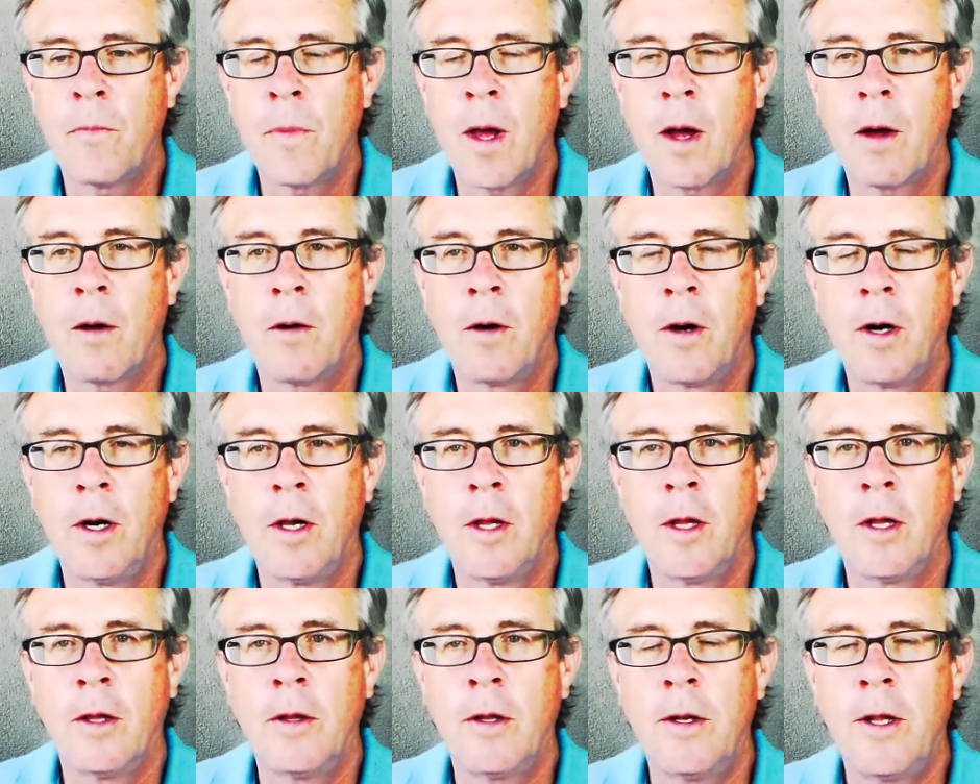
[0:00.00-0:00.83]
Now,
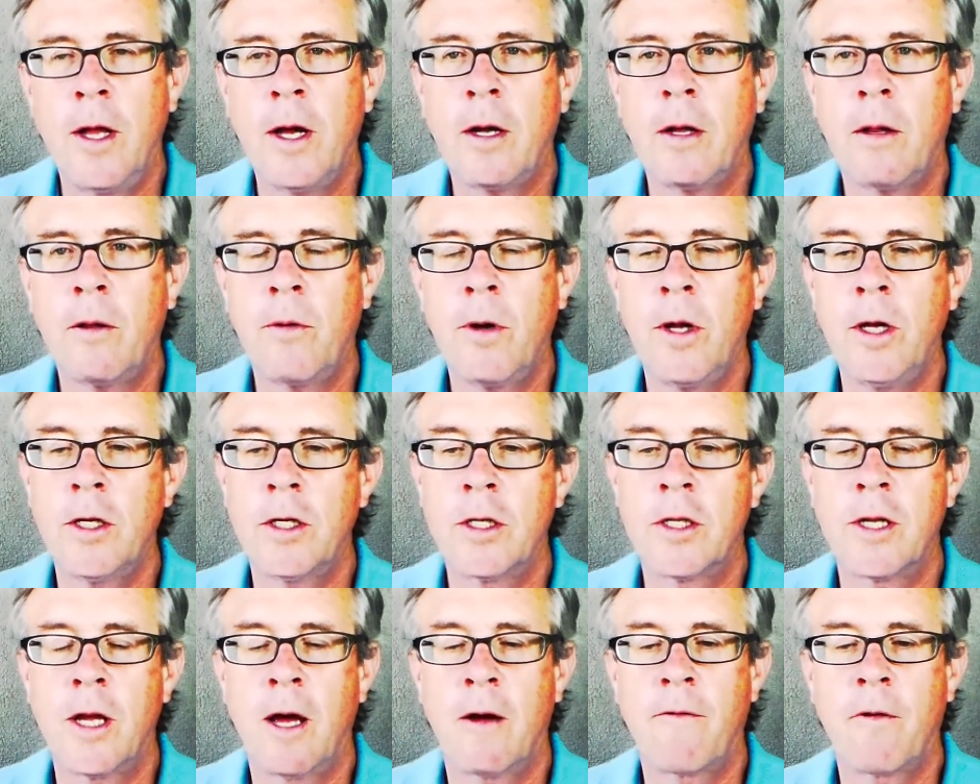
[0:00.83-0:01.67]
the
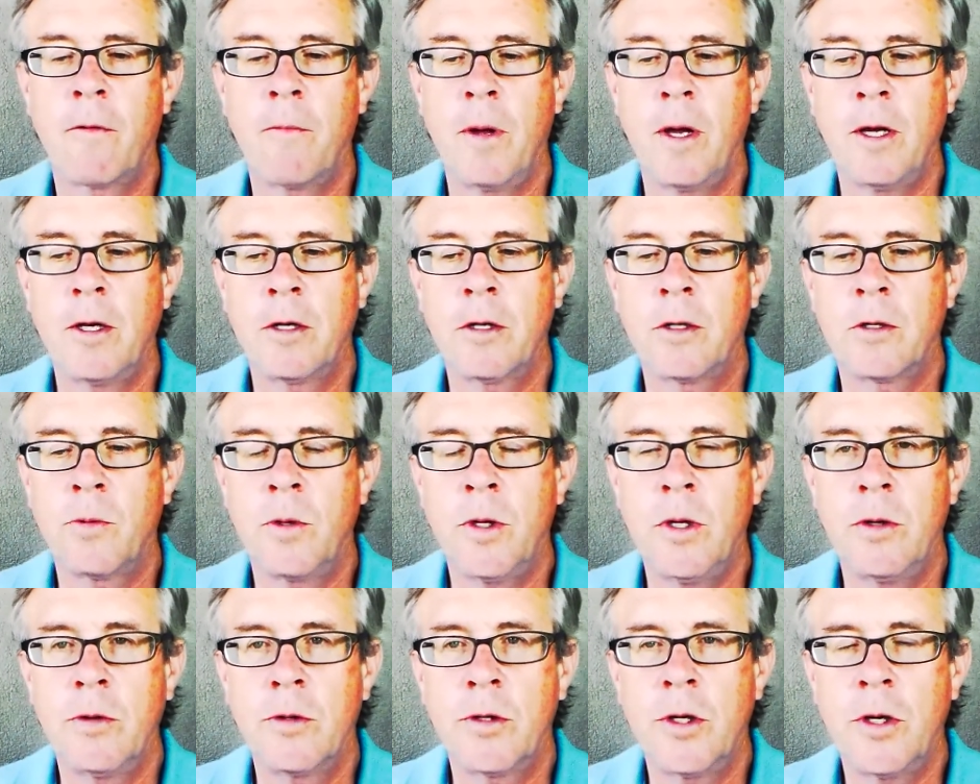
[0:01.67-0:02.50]
declarations,
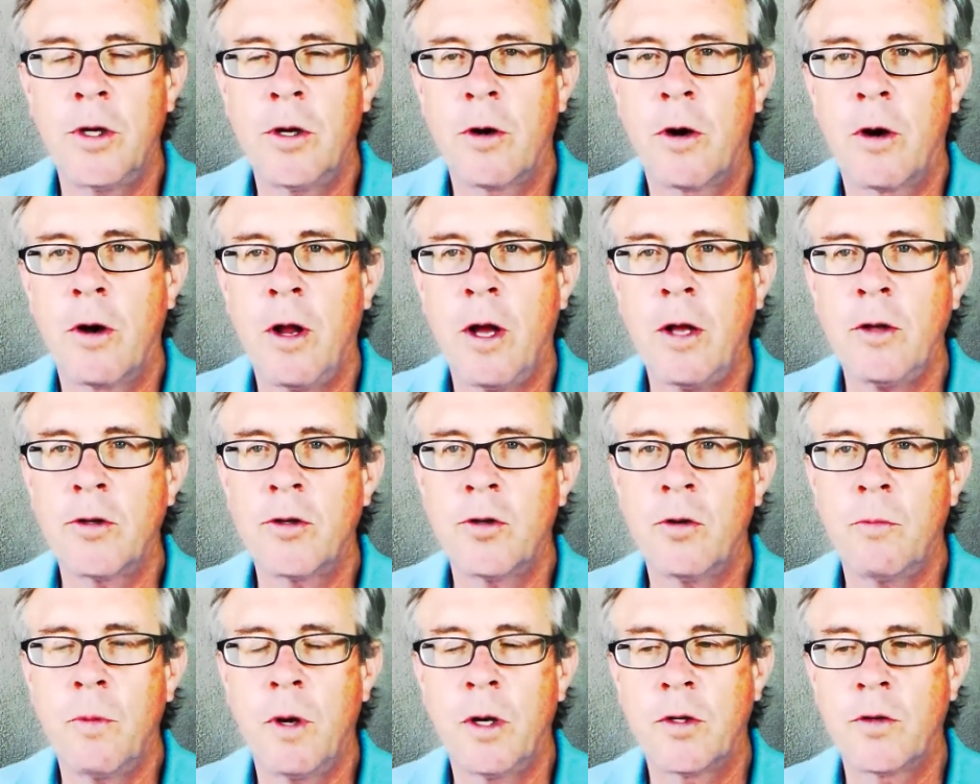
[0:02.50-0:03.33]
affirmations we use here are not
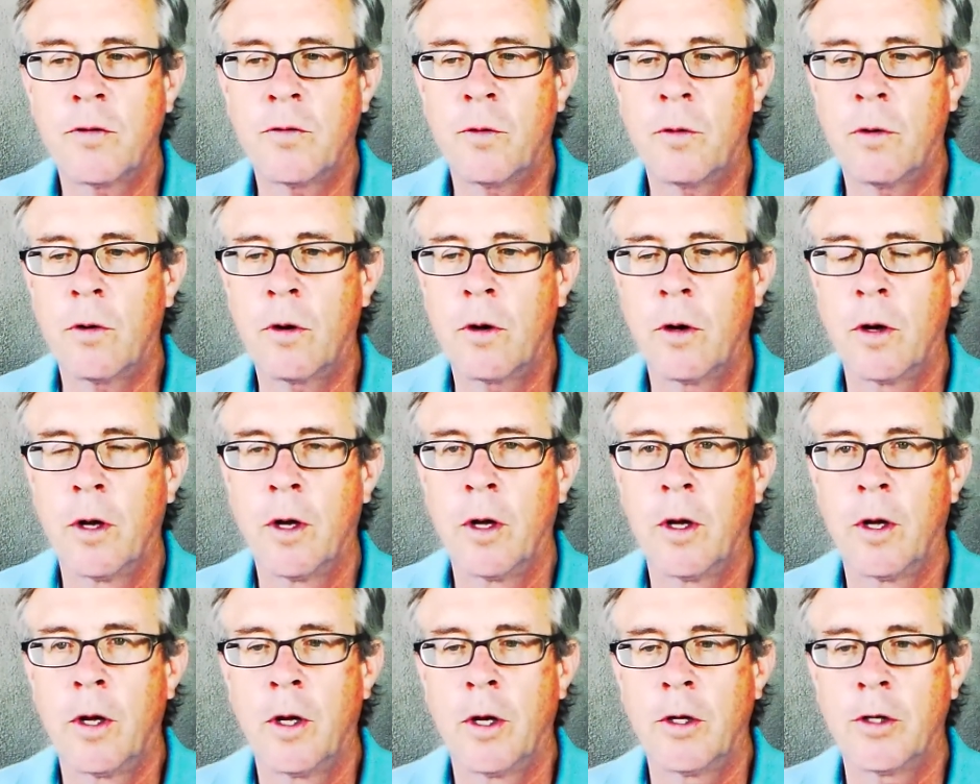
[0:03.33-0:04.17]
so much for
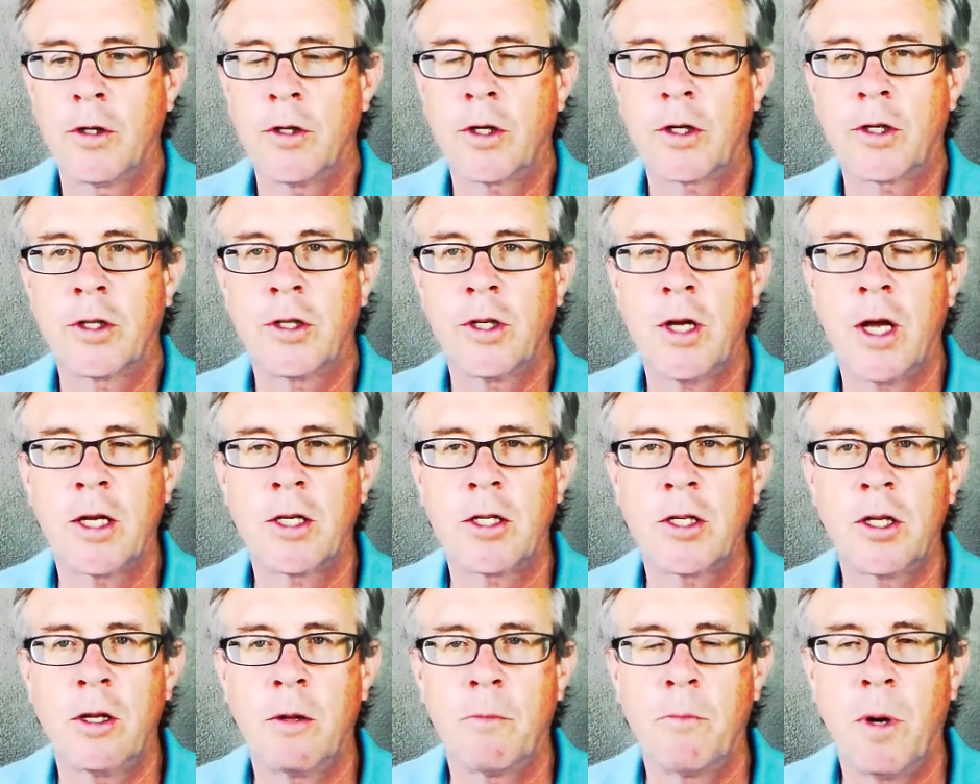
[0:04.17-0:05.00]

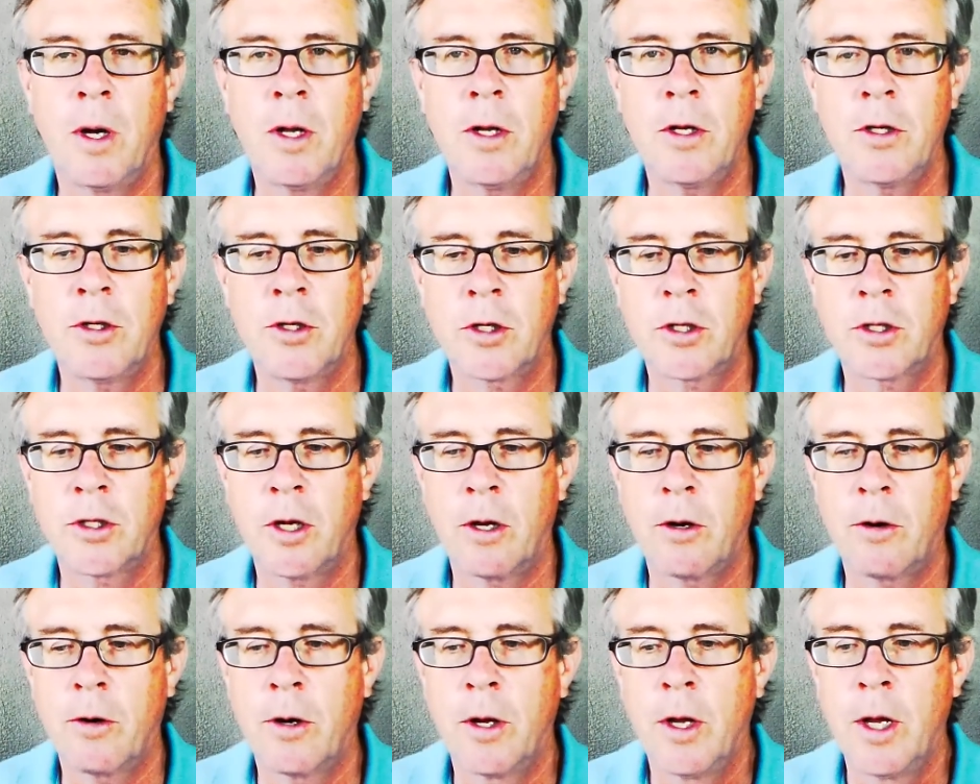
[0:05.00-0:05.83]
success and abundance,
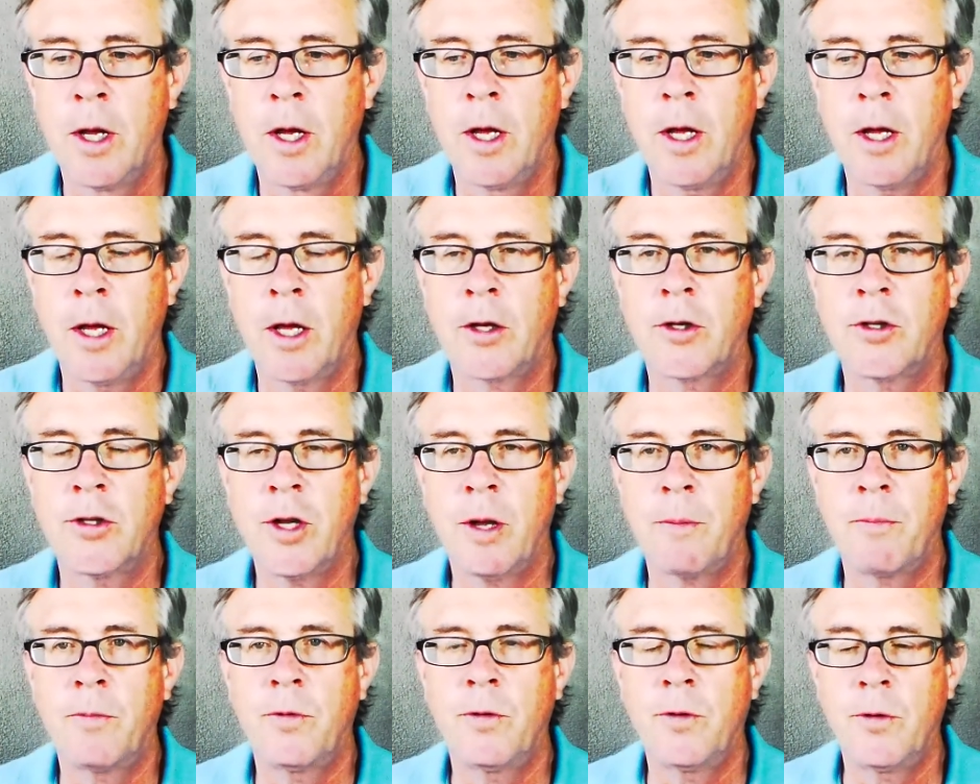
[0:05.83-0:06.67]
etc.,
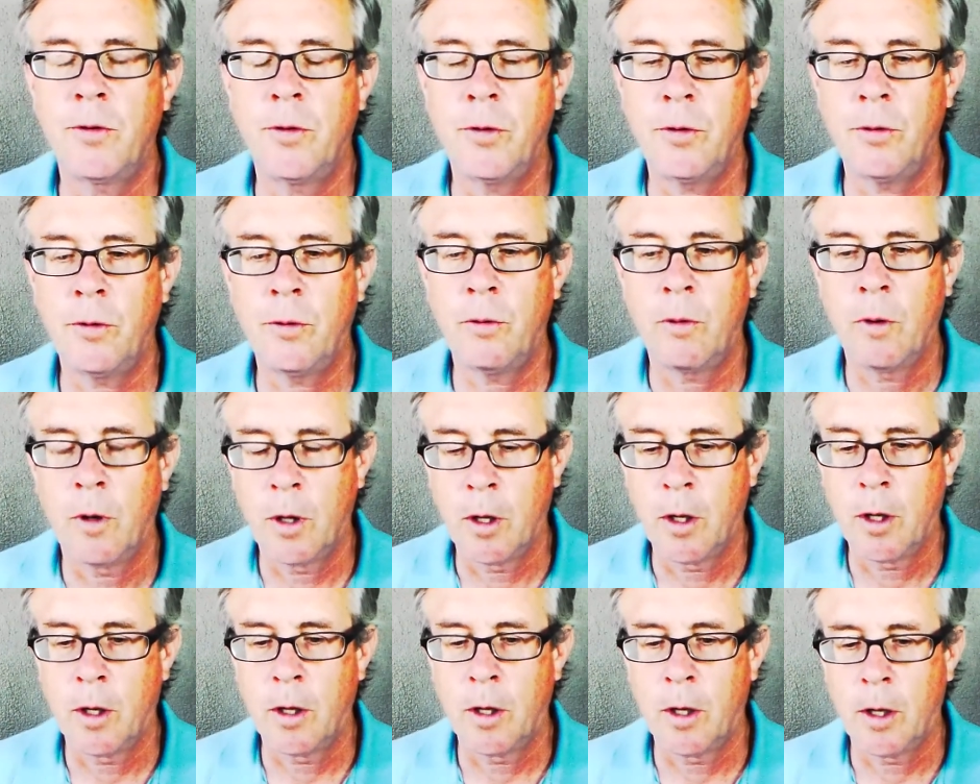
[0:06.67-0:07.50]
except to
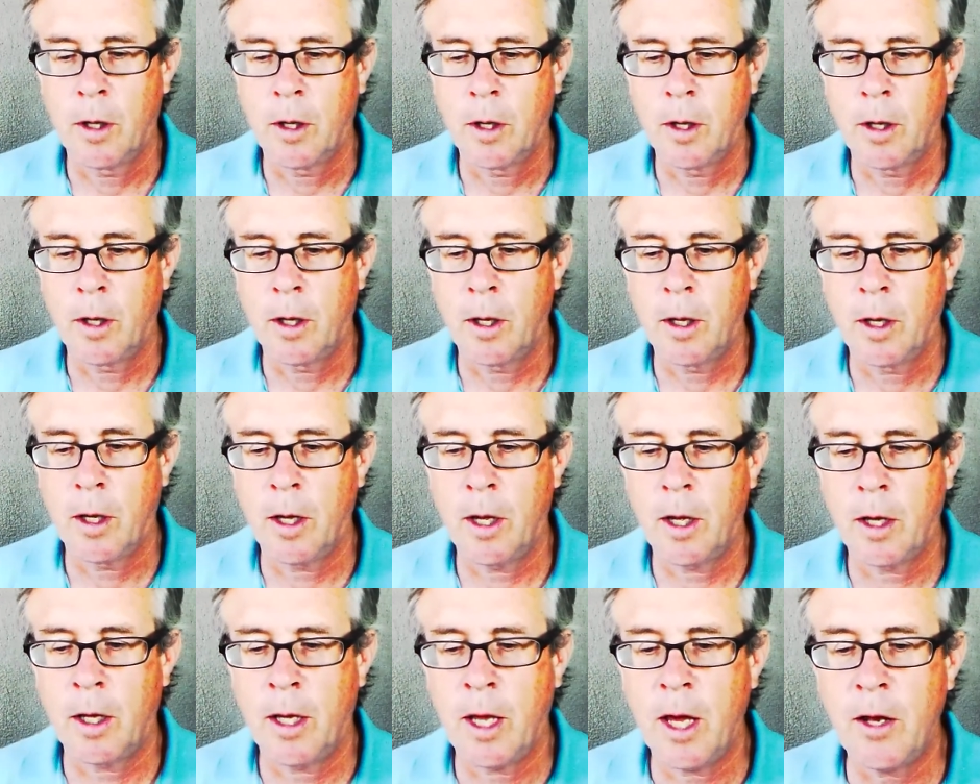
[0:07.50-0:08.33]

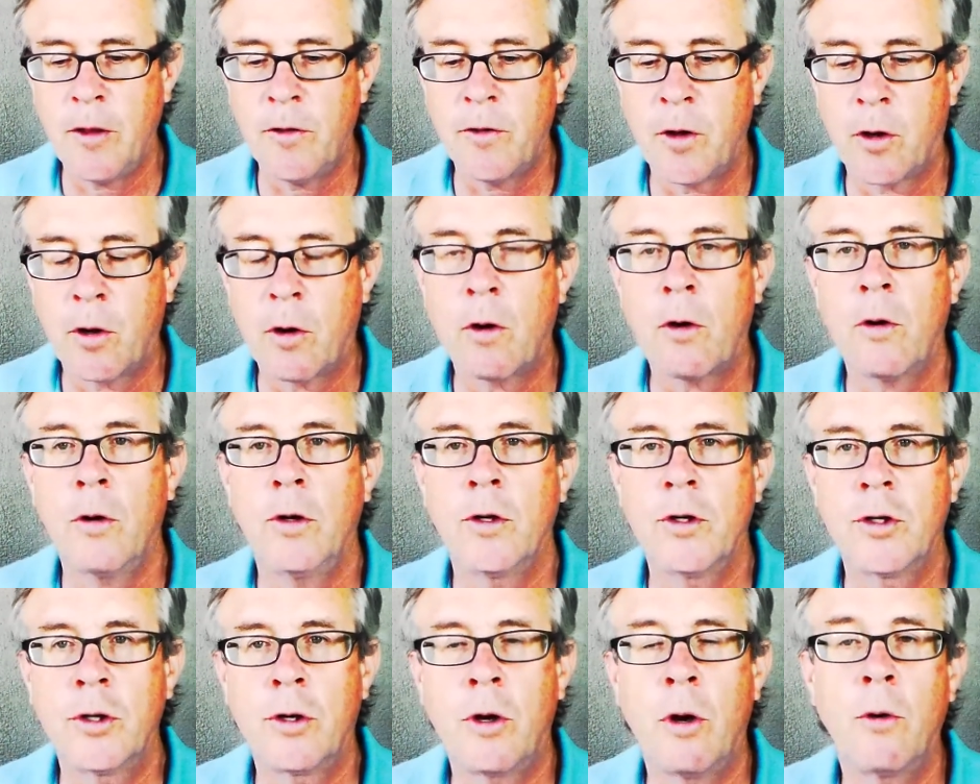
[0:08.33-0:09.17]
get the
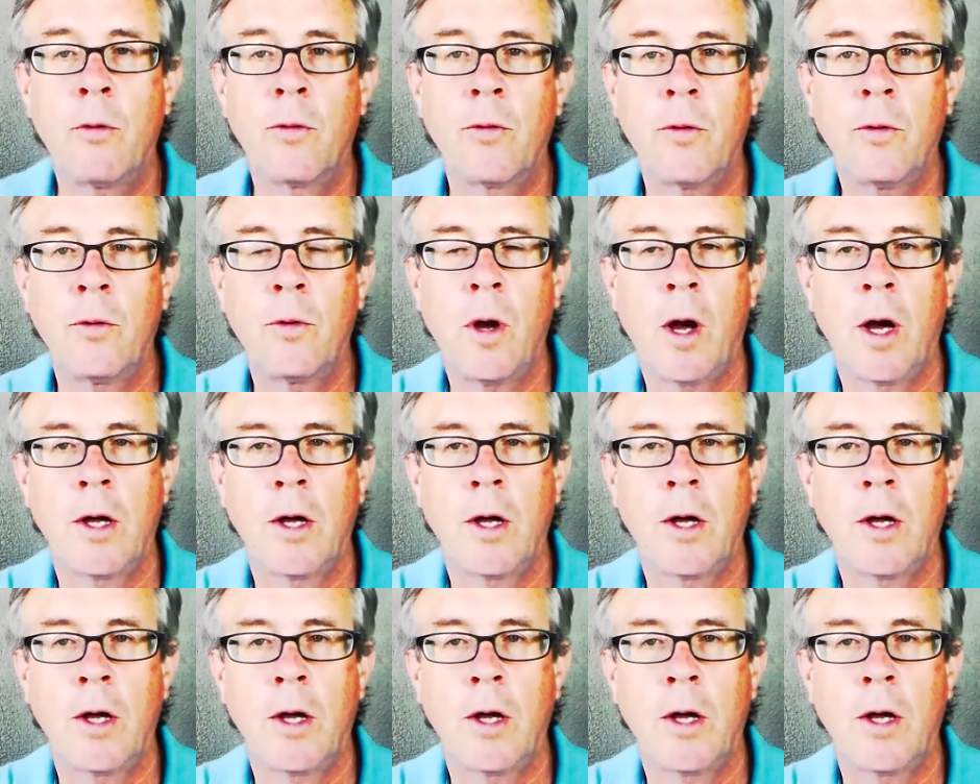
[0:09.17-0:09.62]
courage to go through